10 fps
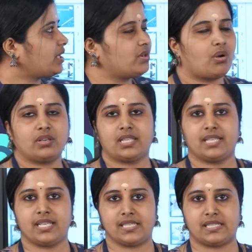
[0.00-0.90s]
not the
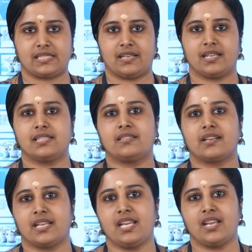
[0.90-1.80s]
least is the
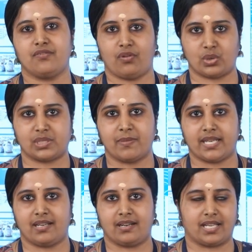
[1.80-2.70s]

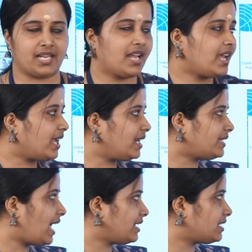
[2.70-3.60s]
reinforcement learning. In
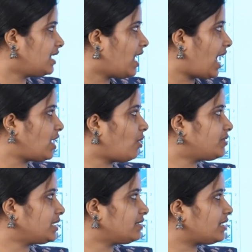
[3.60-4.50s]
that, an
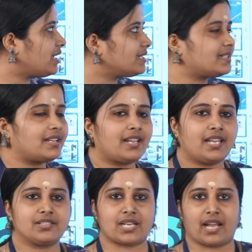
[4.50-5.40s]
object is
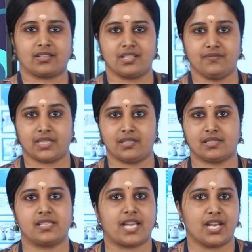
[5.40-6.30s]
interacting with
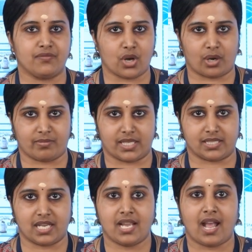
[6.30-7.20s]
its
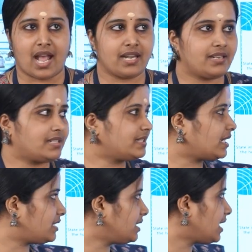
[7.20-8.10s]
environment and it is
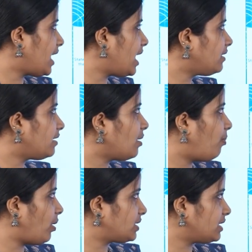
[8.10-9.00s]
getting either
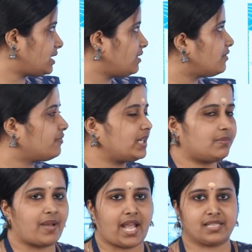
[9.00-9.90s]
positive
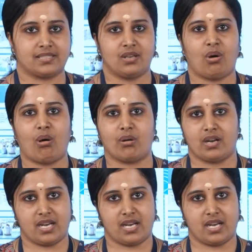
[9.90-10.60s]
feedbacks or